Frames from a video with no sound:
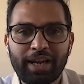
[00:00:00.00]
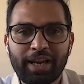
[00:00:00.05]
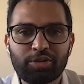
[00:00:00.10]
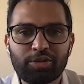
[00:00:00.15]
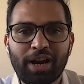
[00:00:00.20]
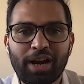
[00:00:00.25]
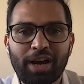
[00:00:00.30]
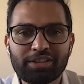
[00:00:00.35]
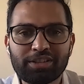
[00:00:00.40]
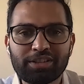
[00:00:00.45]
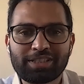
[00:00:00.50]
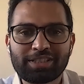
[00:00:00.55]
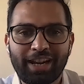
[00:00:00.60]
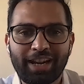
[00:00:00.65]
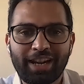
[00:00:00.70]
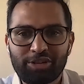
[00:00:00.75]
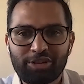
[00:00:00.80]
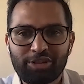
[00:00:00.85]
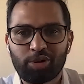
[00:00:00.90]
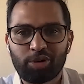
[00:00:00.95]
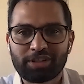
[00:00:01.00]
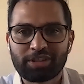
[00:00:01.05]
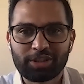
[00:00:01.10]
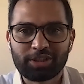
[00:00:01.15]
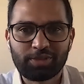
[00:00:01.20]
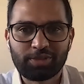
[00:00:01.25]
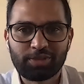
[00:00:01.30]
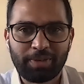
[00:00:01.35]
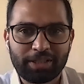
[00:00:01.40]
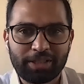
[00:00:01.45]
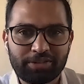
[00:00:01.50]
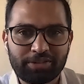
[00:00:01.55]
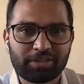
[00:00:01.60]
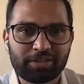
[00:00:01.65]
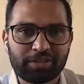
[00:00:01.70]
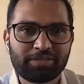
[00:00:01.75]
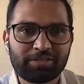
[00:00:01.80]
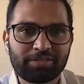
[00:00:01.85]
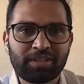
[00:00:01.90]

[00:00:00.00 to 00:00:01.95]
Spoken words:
you can't just connect doctors with patients.